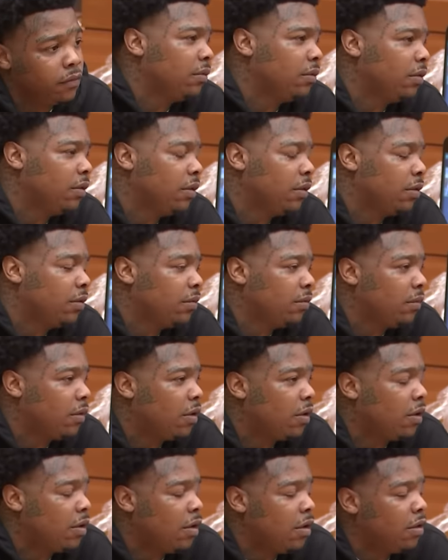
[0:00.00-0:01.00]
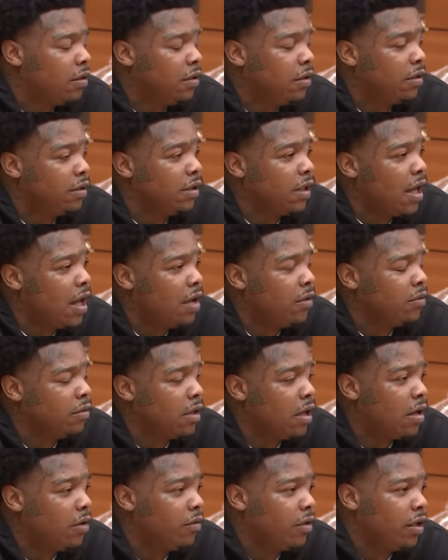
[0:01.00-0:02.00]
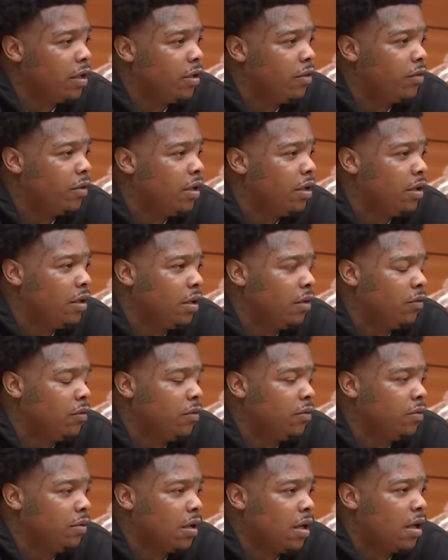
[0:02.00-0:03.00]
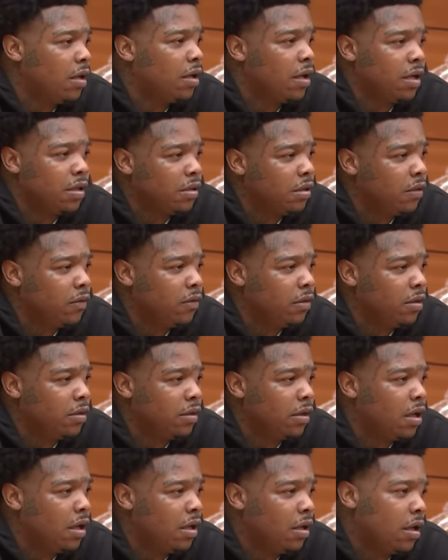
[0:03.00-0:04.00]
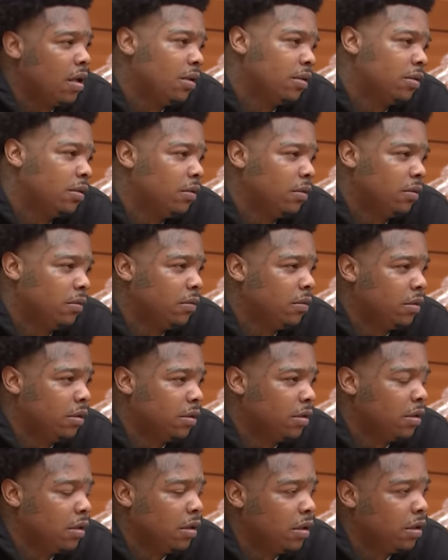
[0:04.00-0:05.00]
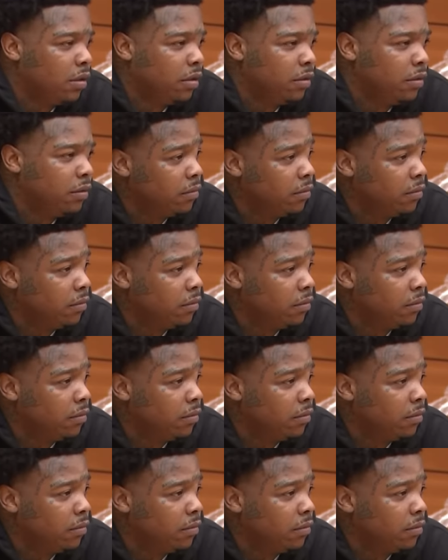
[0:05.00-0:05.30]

The color of slime was already green, and we was calling ourselves Young Slime Life, so it was just like...